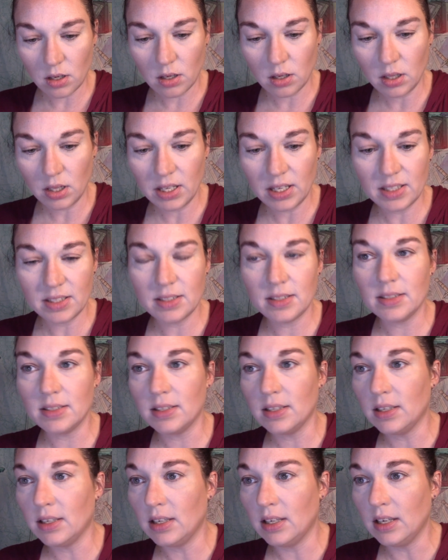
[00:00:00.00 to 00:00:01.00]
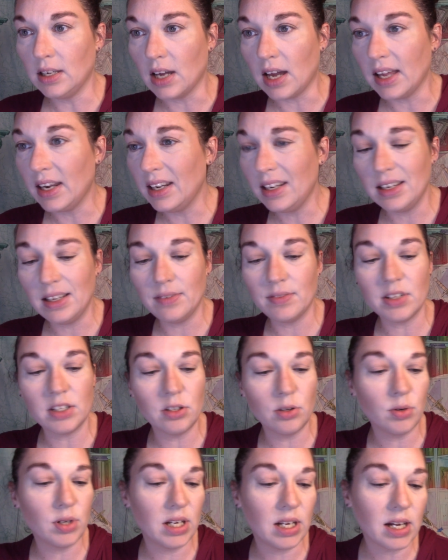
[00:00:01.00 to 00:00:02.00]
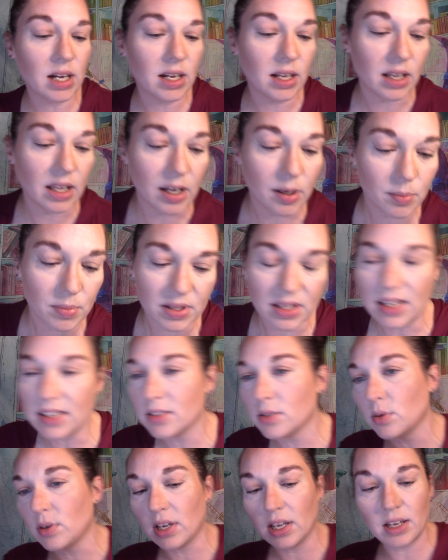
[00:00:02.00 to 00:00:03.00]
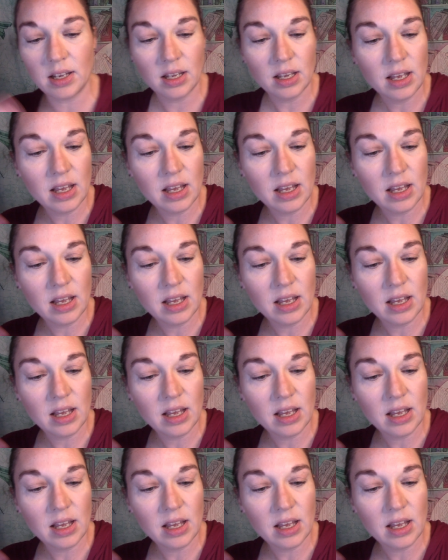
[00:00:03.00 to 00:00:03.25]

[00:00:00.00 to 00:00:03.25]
Let's see. I didn't even do any highlight, but that's okay.